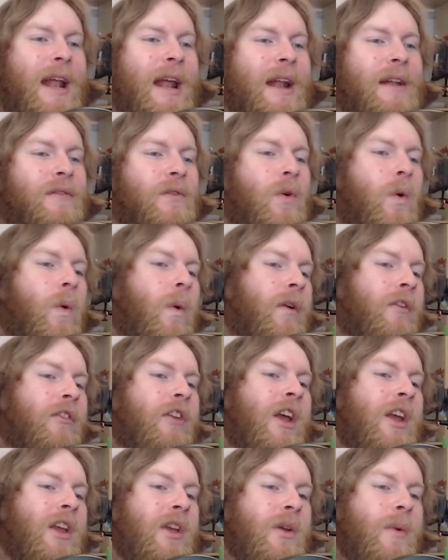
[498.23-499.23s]
And of course,
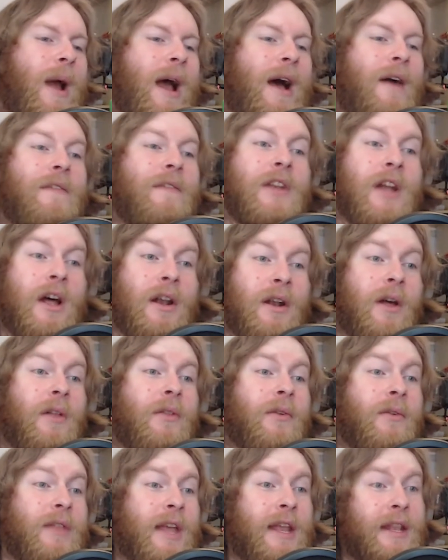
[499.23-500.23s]
you have none
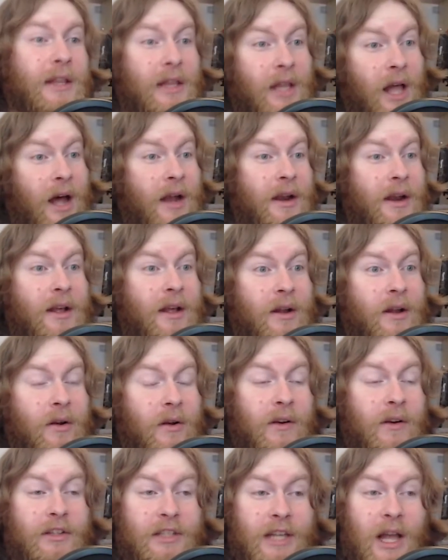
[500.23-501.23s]
other than Lana
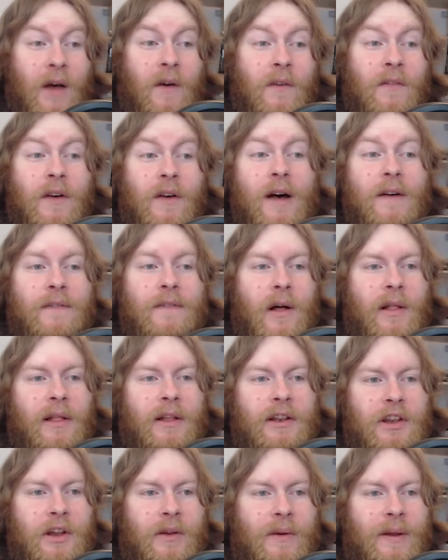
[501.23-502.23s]
herself uh,
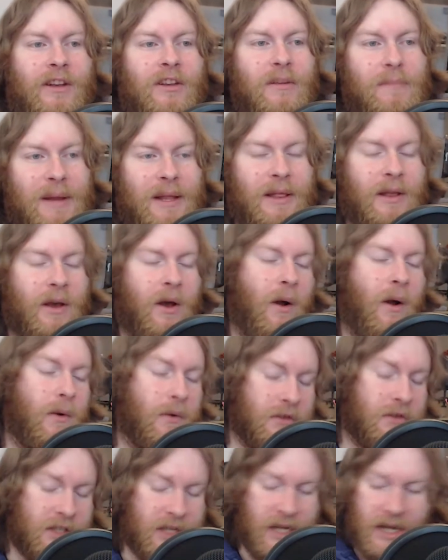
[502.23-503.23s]
volunteering to be the
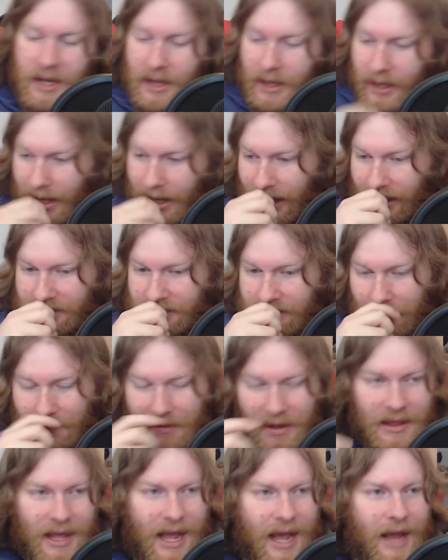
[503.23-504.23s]
host. Uh,
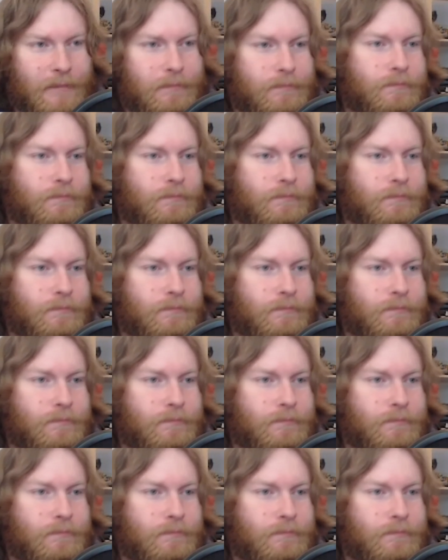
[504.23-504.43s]
something that